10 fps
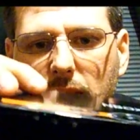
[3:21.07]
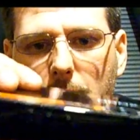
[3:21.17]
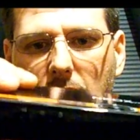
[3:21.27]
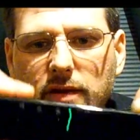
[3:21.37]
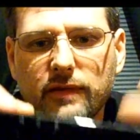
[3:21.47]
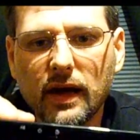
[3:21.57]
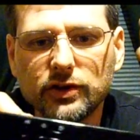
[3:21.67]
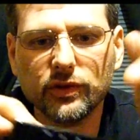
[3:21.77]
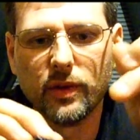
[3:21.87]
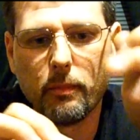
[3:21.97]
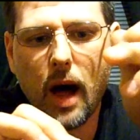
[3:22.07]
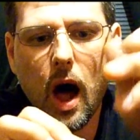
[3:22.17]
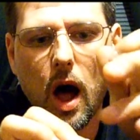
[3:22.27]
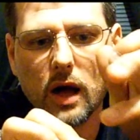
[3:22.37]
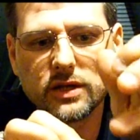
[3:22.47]
they manufactured the
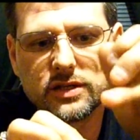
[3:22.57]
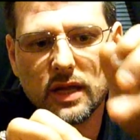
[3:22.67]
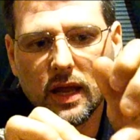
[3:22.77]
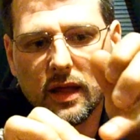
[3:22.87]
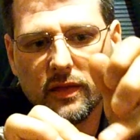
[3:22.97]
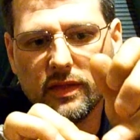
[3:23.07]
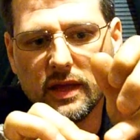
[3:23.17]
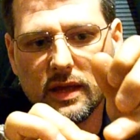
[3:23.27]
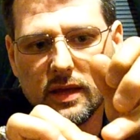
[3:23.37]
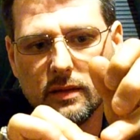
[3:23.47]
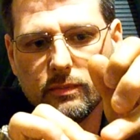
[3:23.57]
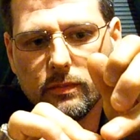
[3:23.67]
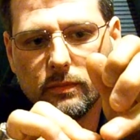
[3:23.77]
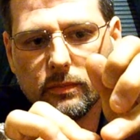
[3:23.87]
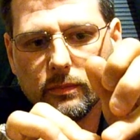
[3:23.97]
box, the
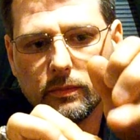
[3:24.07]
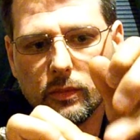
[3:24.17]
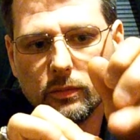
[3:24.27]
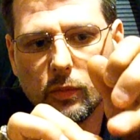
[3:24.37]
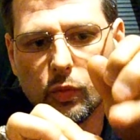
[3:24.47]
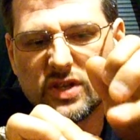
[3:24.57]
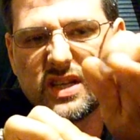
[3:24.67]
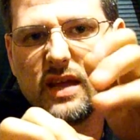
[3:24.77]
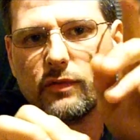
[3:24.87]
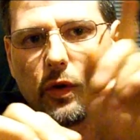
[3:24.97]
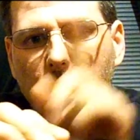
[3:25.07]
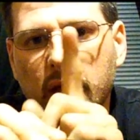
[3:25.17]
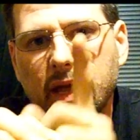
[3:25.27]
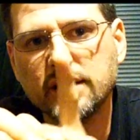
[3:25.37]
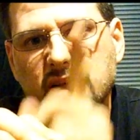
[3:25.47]
receiver
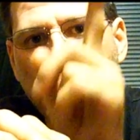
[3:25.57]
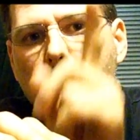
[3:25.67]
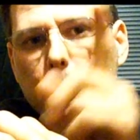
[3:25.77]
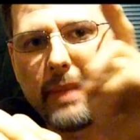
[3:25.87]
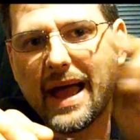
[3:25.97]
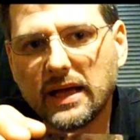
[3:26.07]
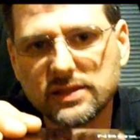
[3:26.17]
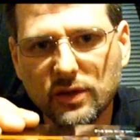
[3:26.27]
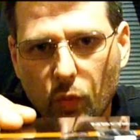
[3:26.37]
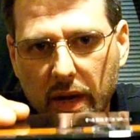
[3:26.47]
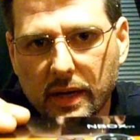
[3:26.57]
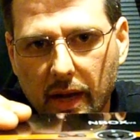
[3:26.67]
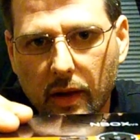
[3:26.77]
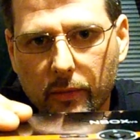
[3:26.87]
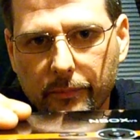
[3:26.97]
is up past the
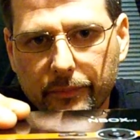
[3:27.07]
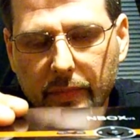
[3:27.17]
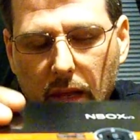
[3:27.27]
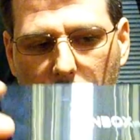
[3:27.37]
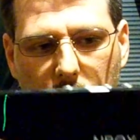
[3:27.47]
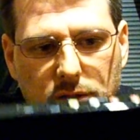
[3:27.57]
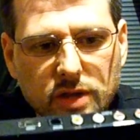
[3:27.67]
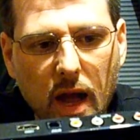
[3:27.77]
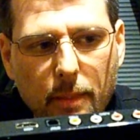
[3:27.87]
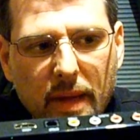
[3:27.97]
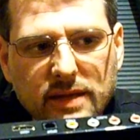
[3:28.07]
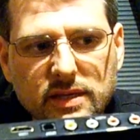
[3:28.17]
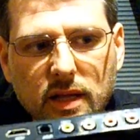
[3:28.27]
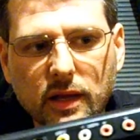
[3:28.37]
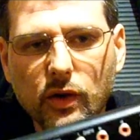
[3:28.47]
window. So I'm
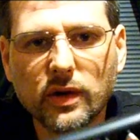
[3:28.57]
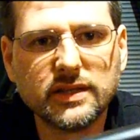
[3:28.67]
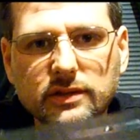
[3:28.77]
basically going to